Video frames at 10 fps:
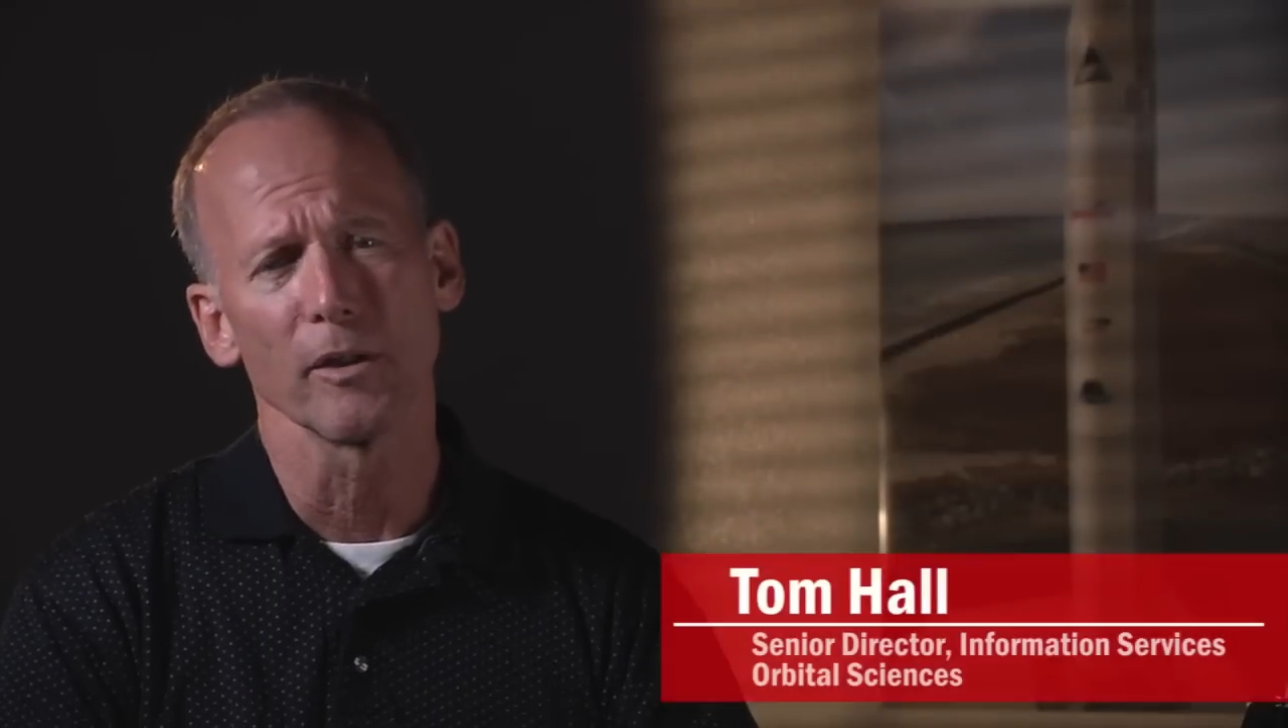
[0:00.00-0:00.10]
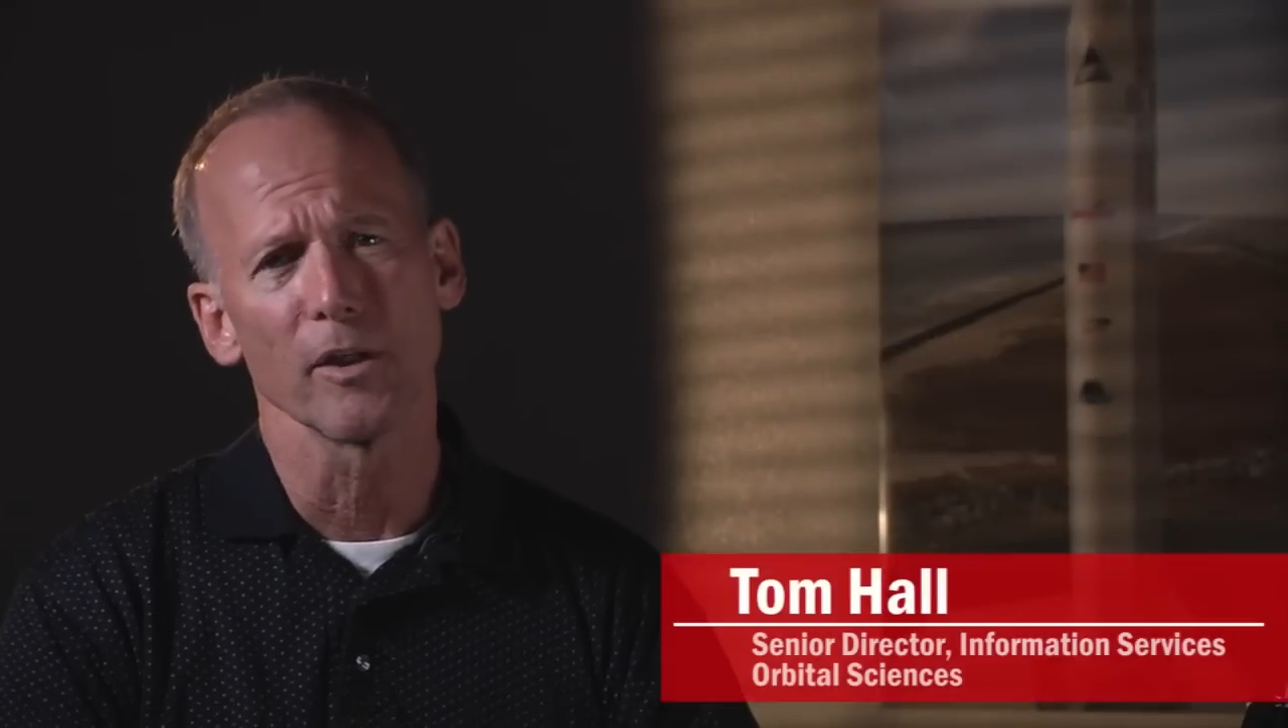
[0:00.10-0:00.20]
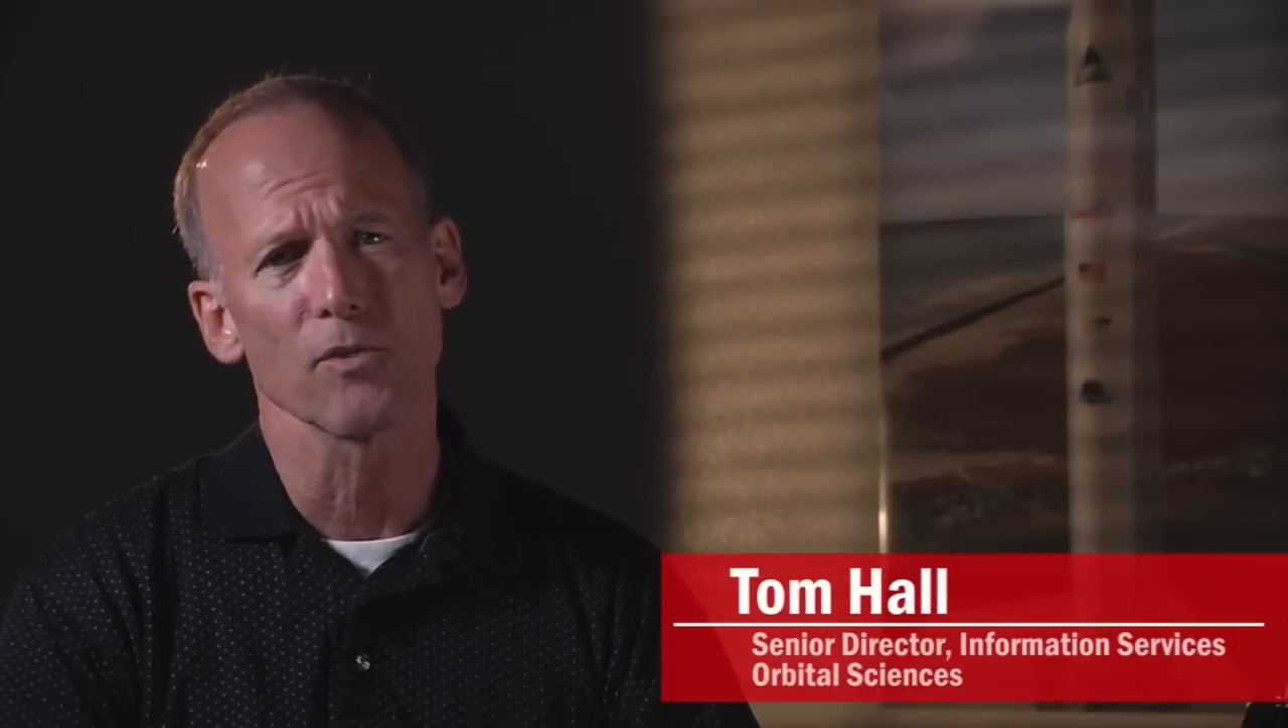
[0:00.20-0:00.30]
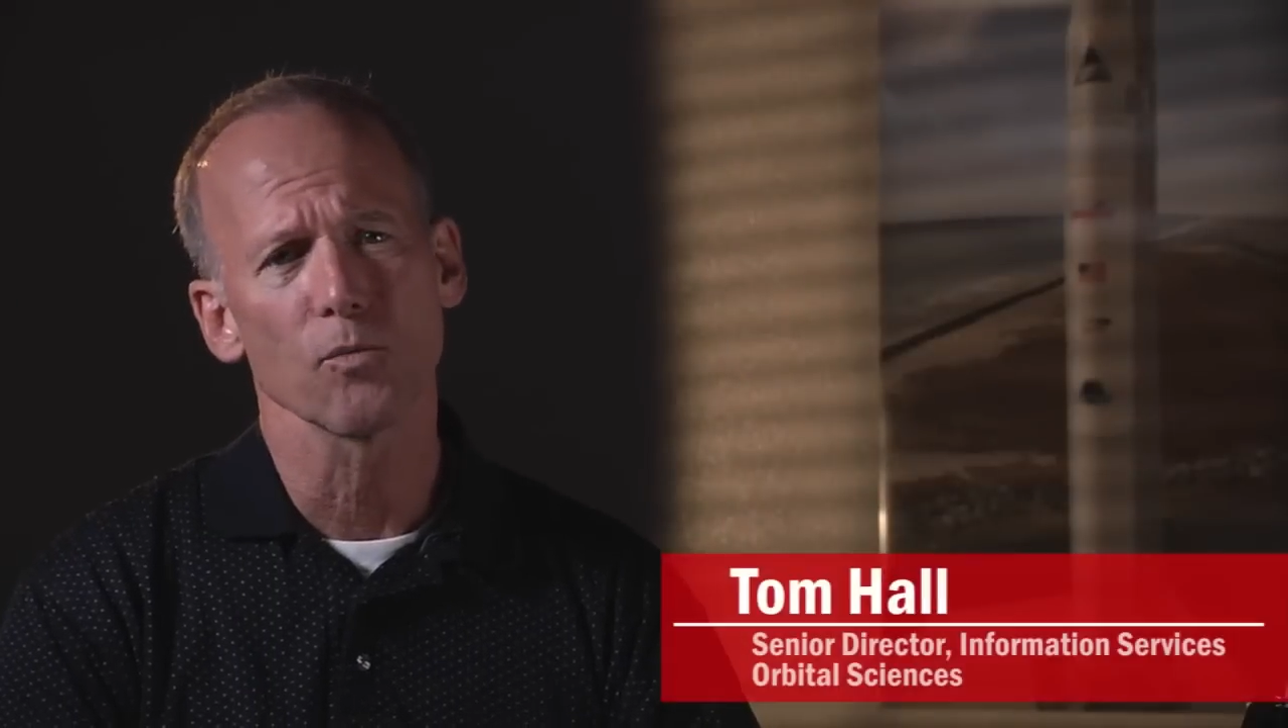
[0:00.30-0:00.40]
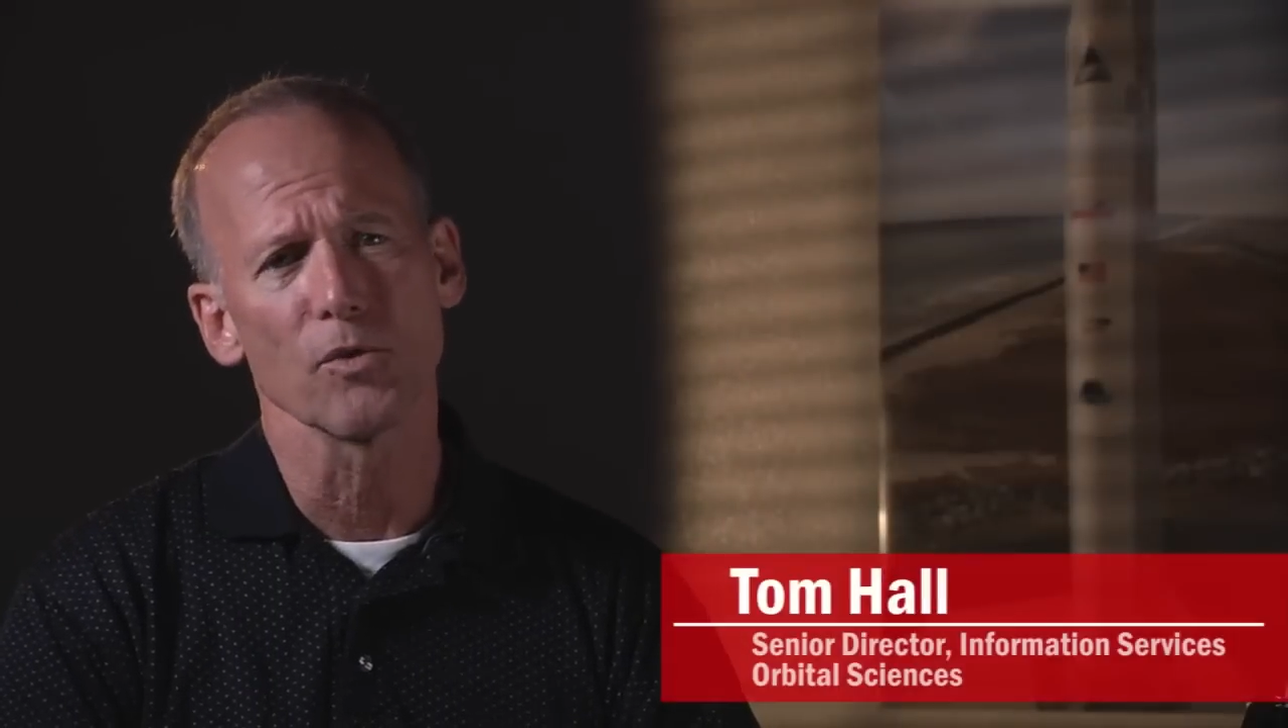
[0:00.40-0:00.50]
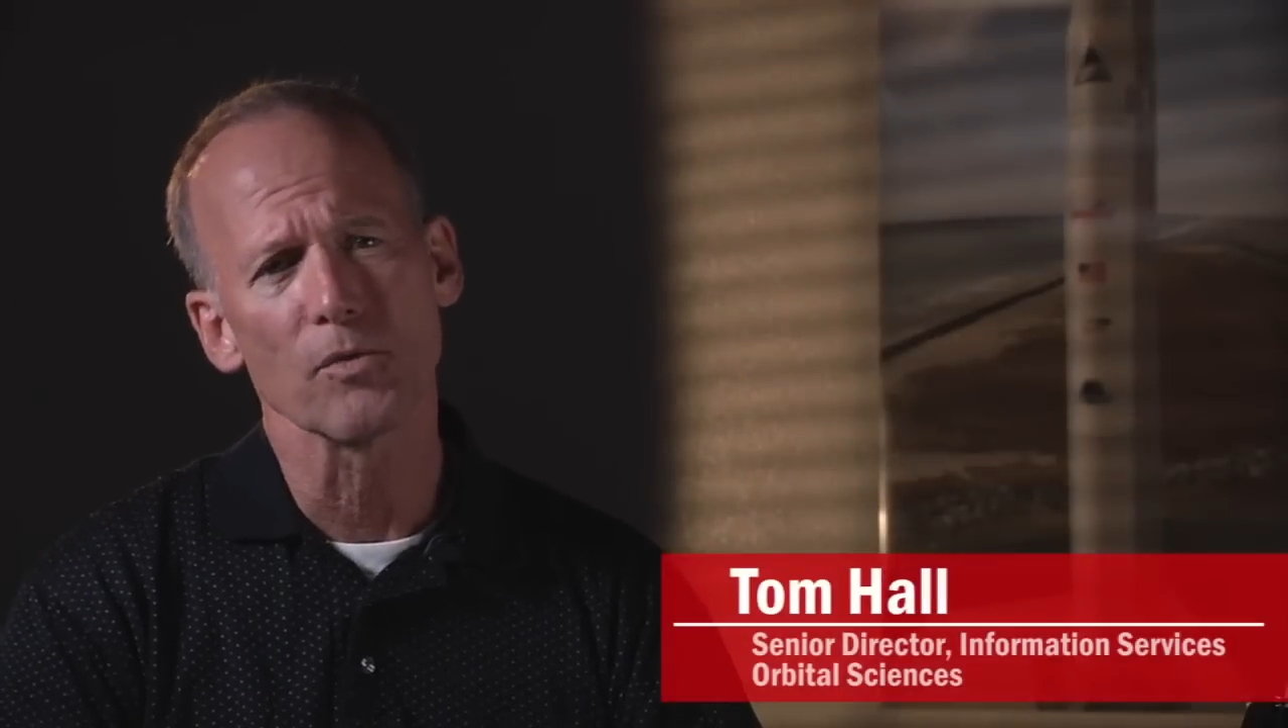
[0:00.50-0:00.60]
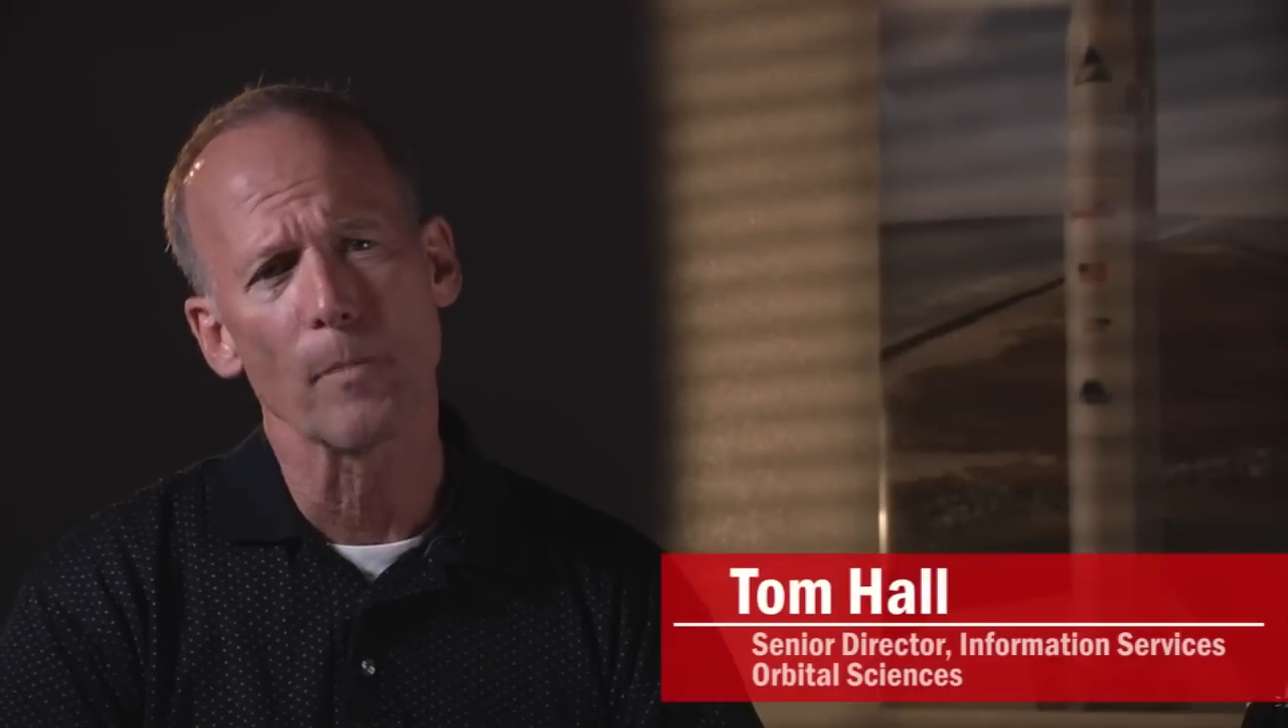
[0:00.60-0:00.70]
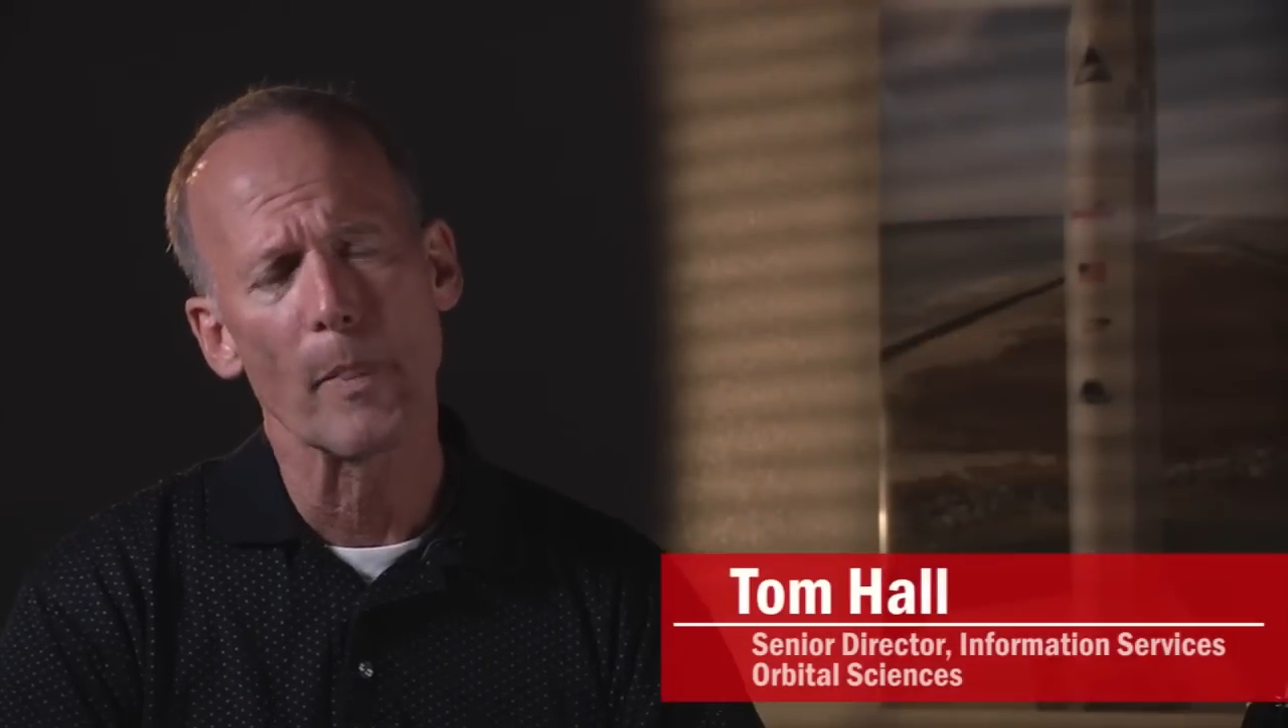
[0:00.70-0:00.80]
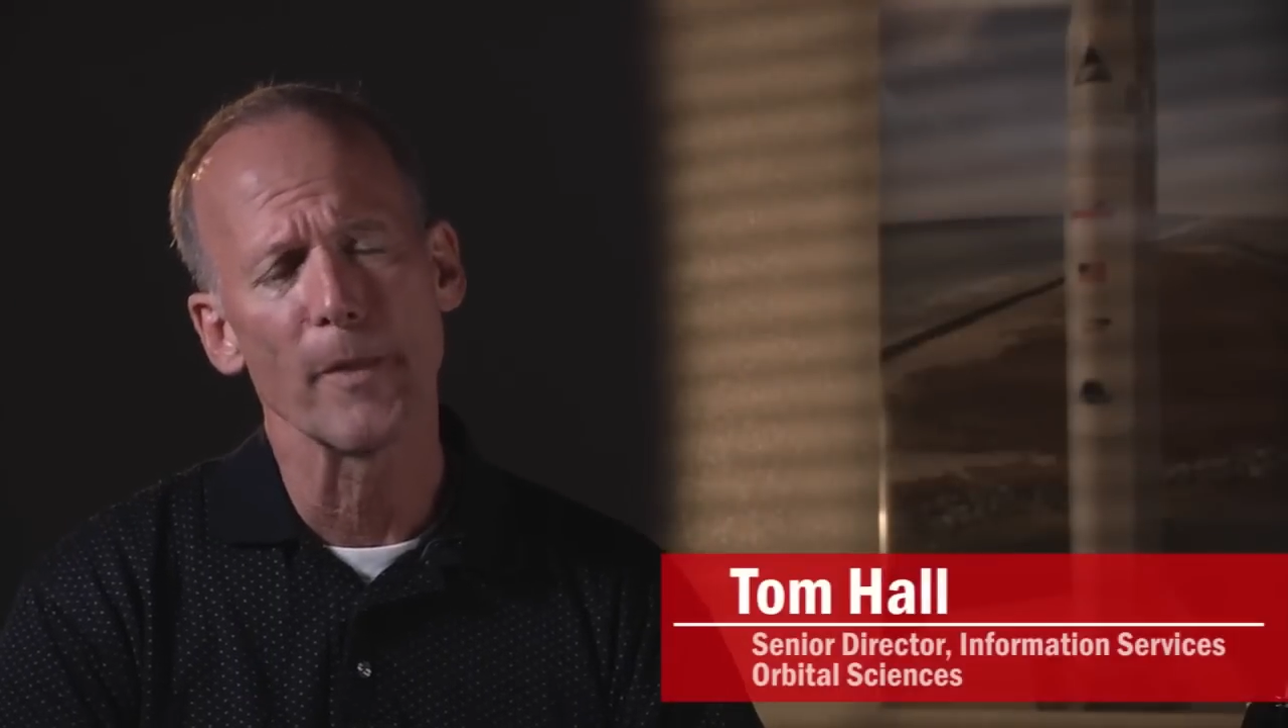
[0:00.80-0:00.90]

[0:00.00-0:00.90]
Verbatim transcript: to us was